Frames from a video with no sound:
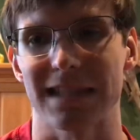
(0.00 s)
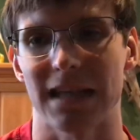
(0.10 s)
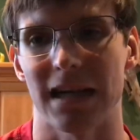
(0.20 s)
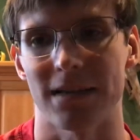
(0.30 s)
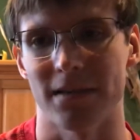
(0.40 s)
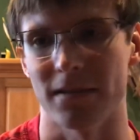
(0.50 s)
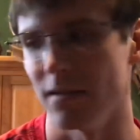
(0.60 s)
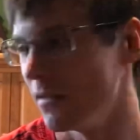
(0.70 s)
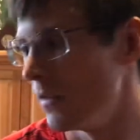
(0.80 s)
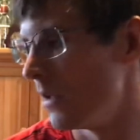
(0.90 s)
kind
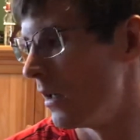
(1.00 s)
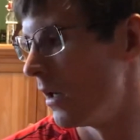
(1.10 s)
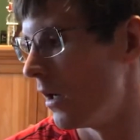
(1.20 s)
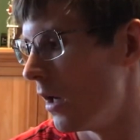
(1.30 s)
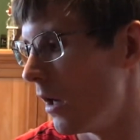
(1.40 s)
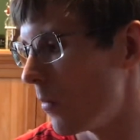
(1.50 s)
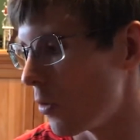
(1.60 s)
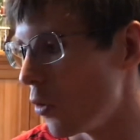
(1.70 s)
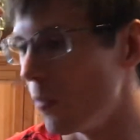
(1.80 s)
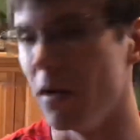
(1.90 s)
of a
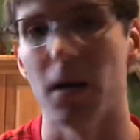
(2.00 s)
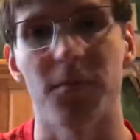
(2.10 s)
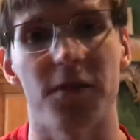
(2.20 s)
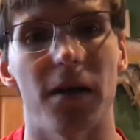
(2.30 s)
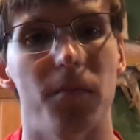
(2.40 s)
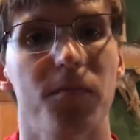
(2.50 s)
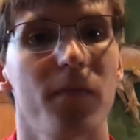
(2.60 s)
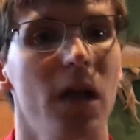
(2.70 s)
little bit upset.